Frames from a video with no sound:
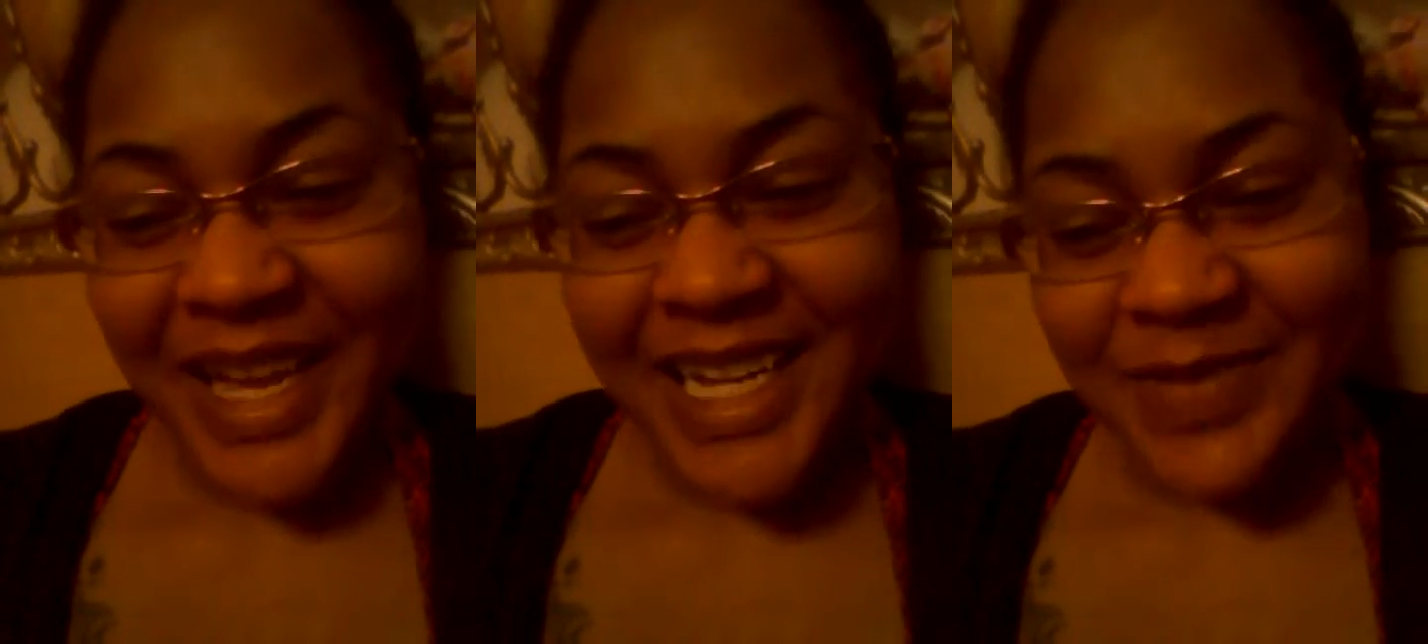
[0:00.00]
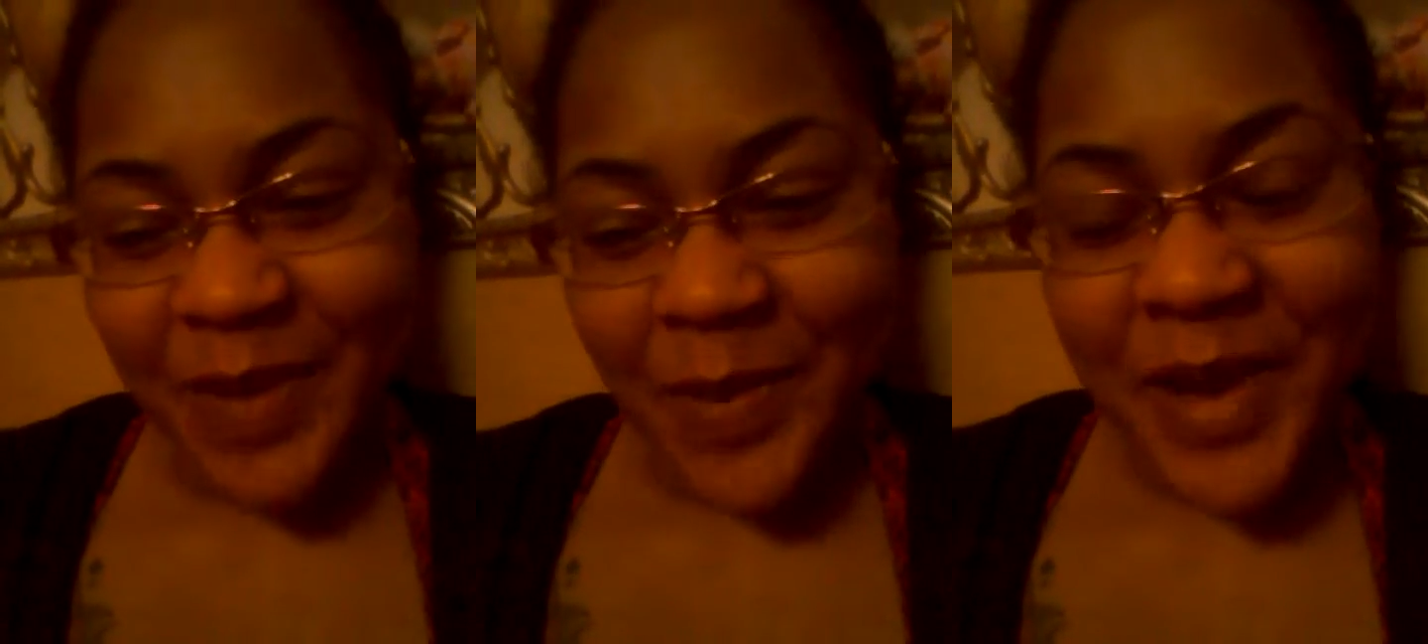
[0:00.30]

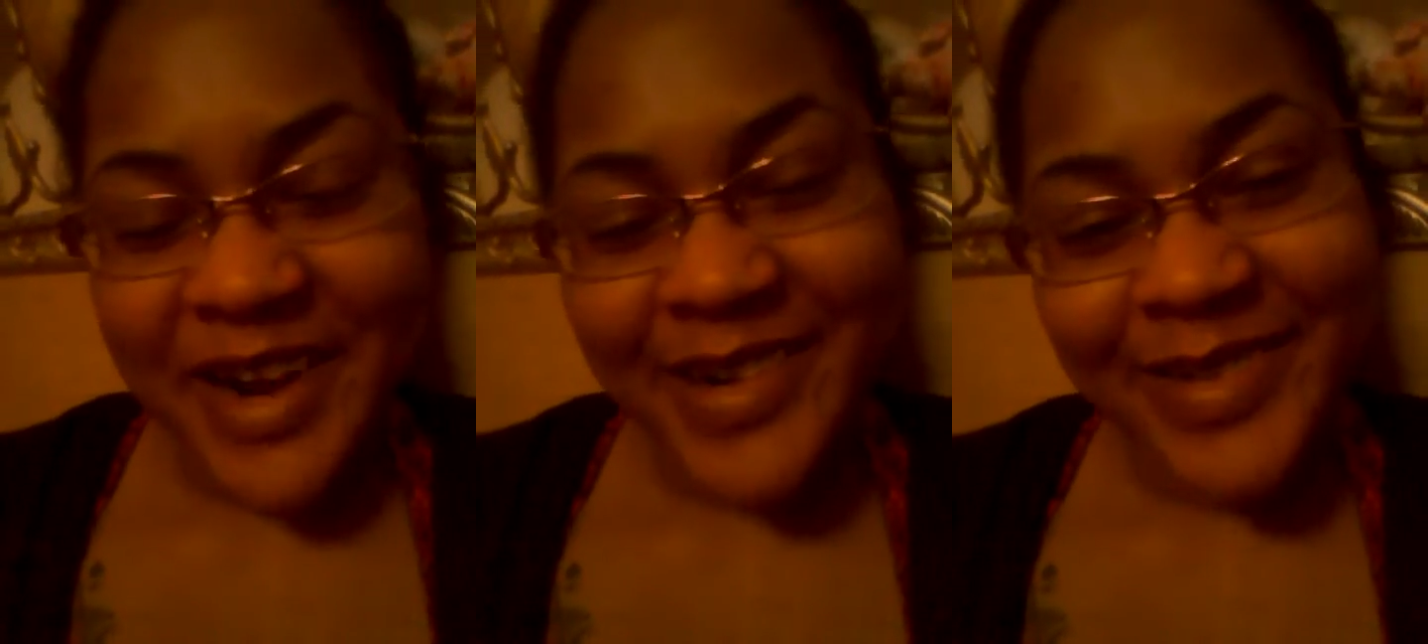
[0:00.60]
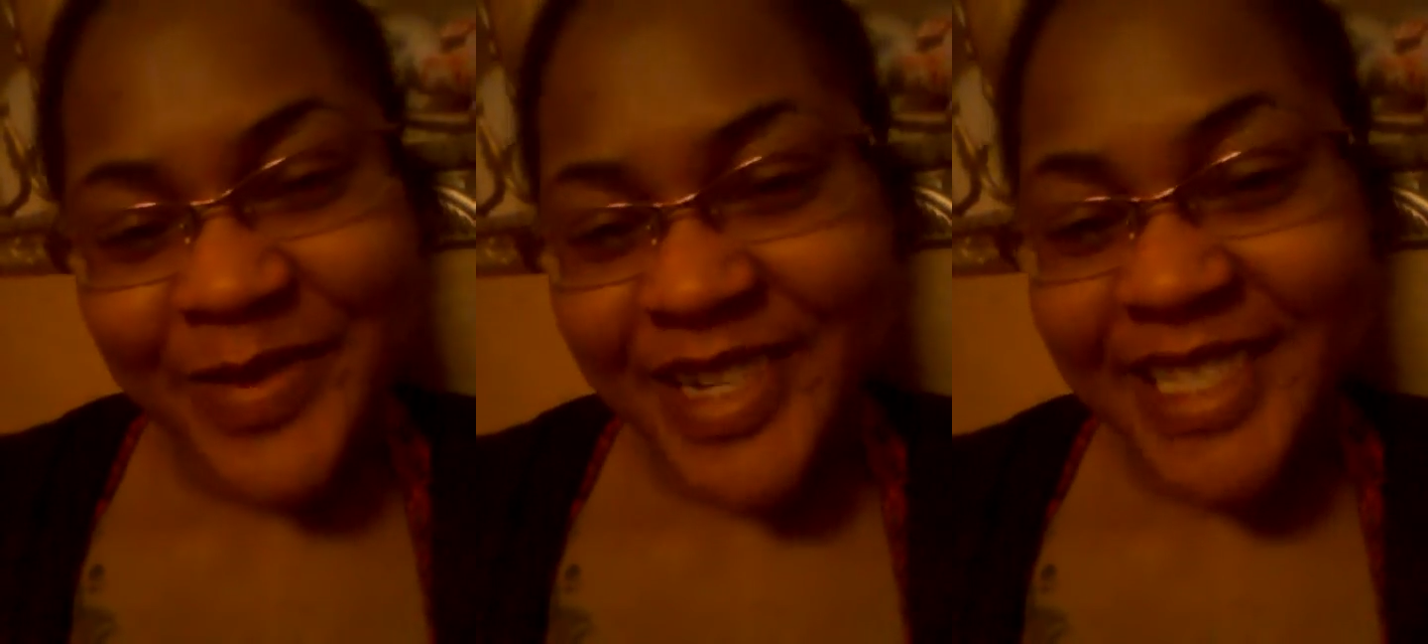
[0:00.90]
because my
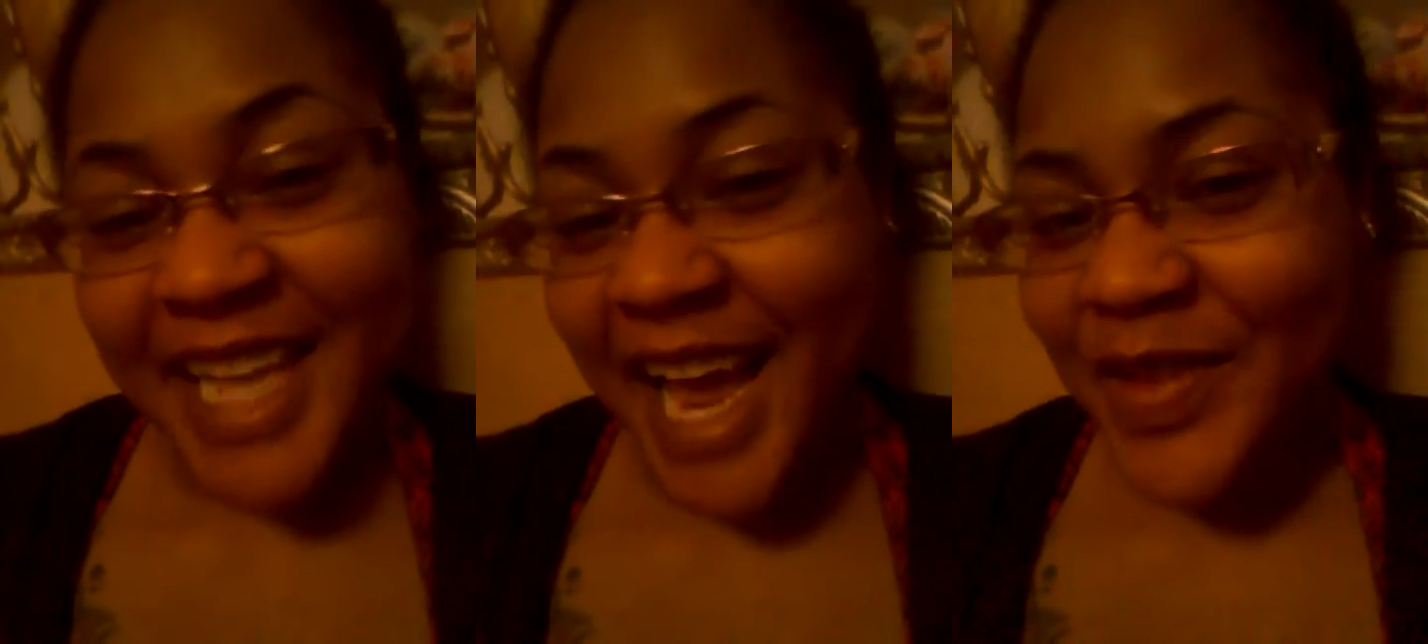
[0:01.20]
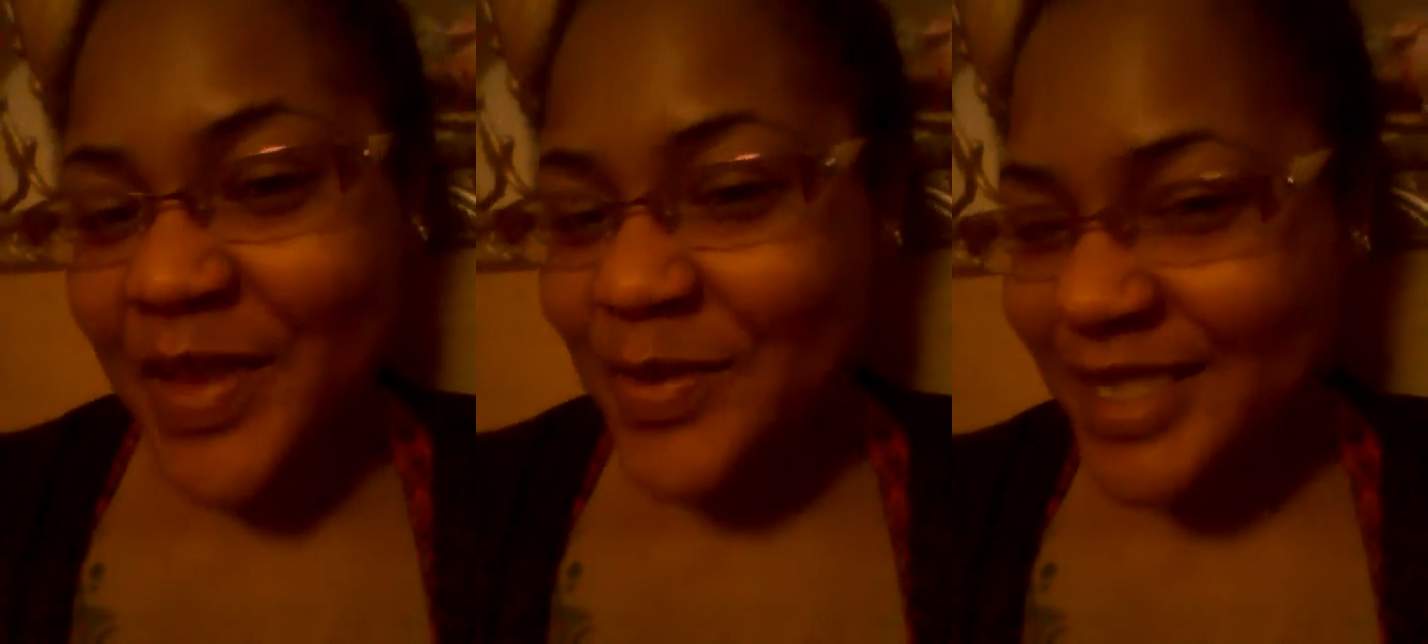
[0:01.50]
parents were in
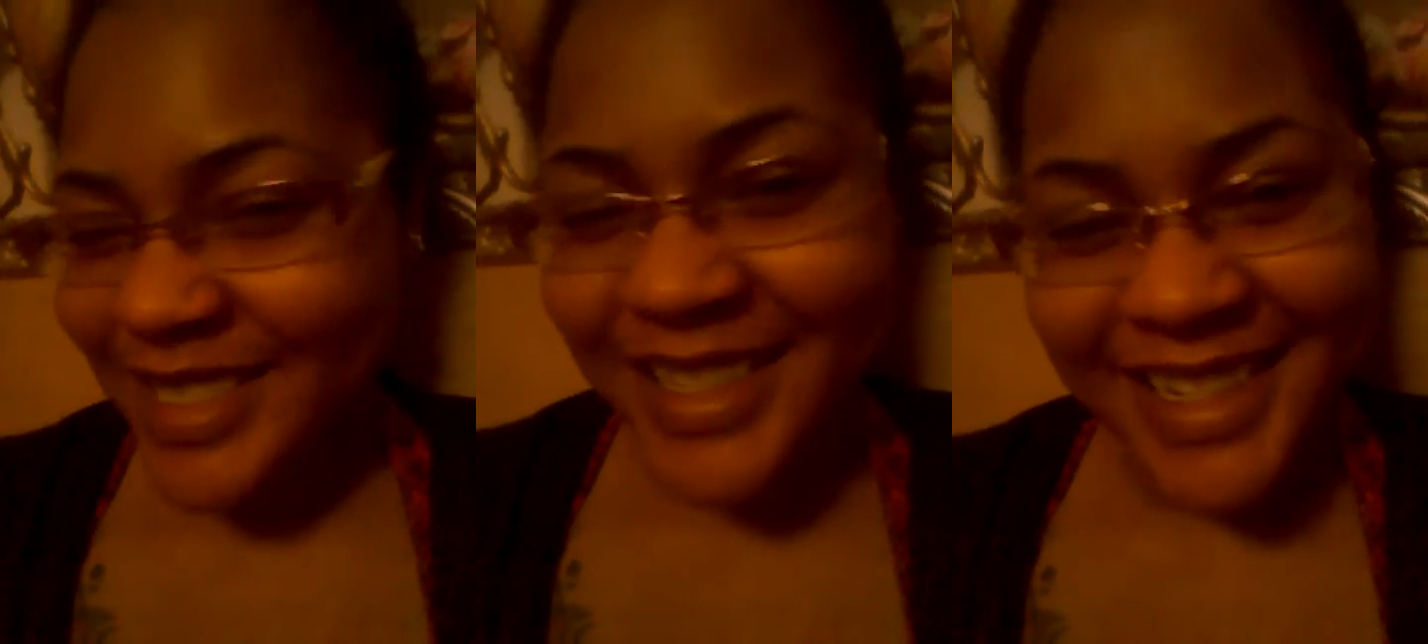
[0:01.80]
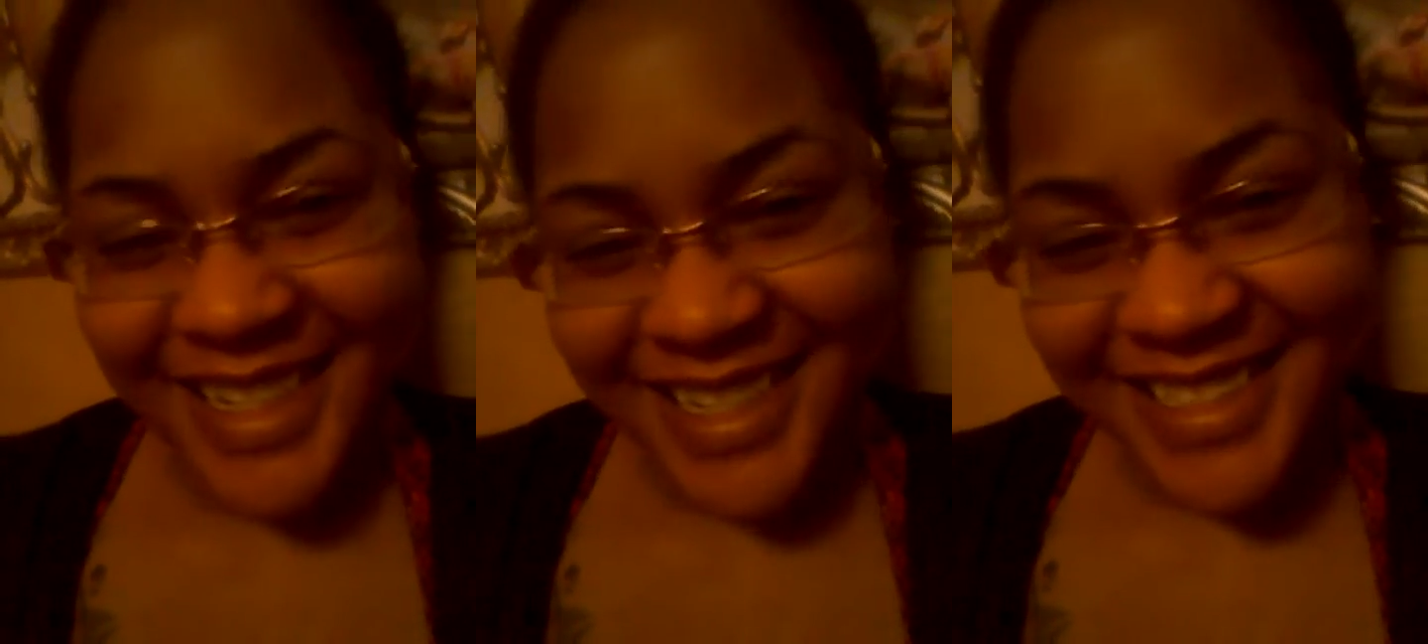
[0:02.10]
town. They was
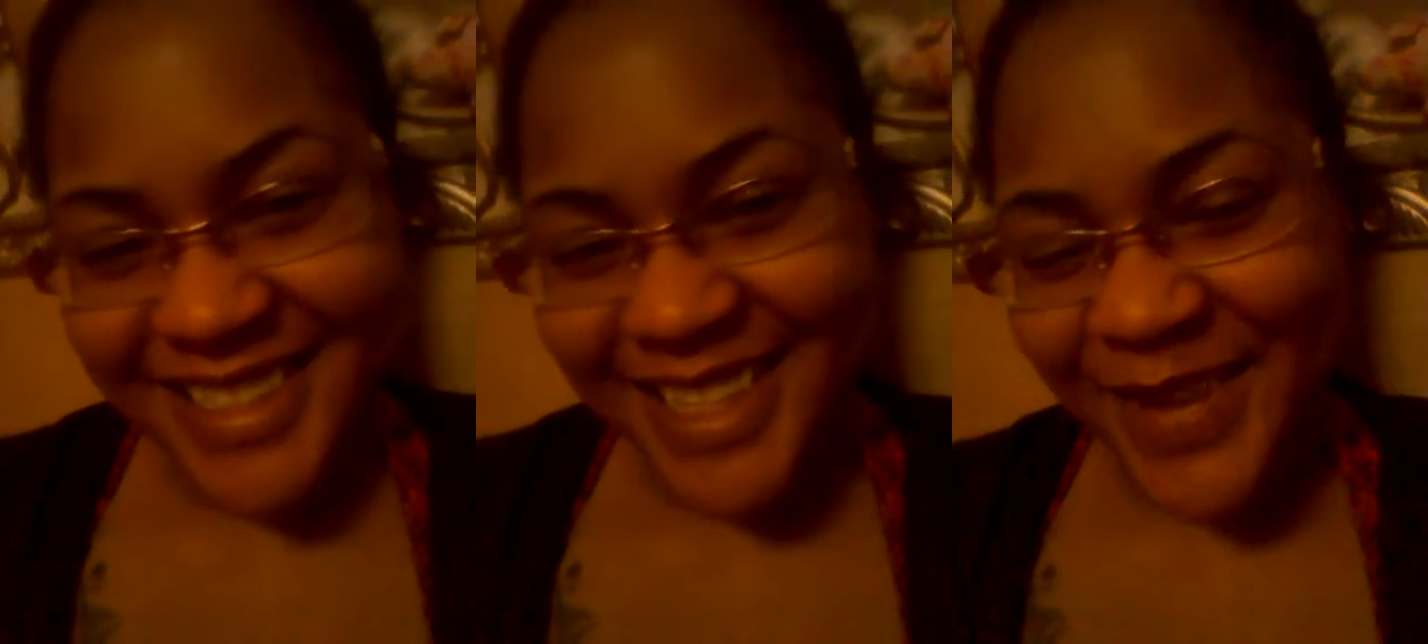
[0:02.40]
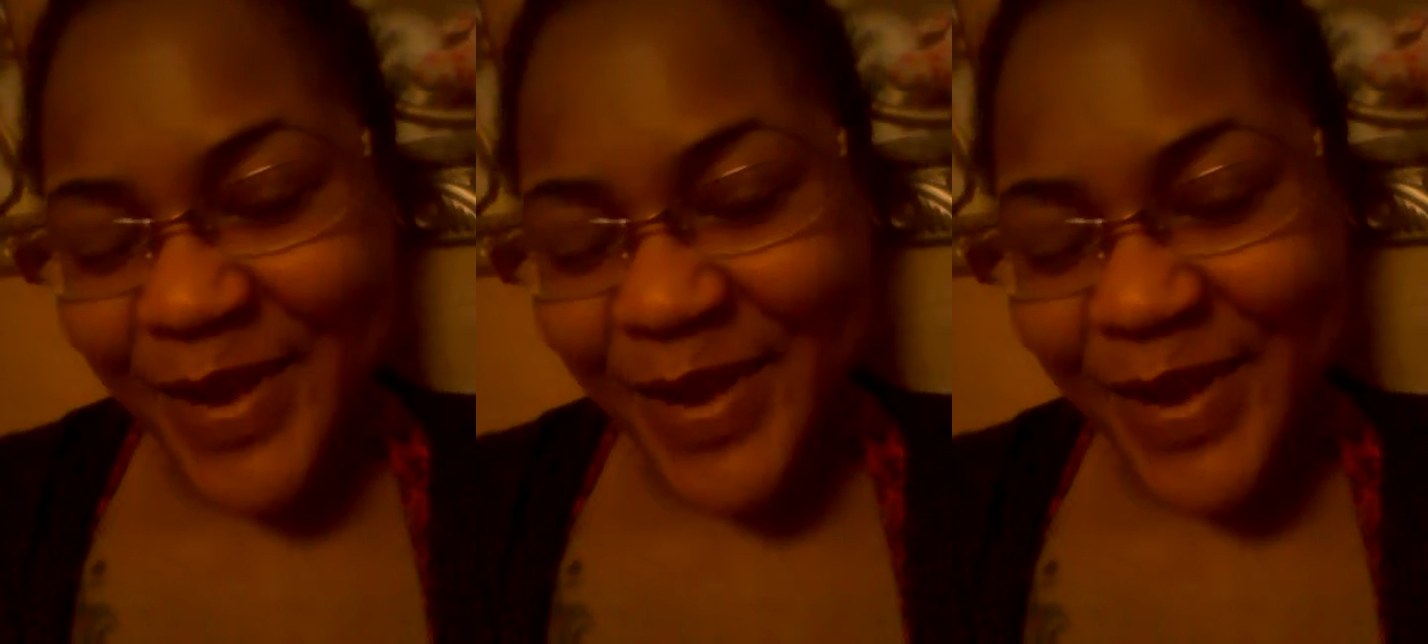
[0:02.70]
cooking and stuff.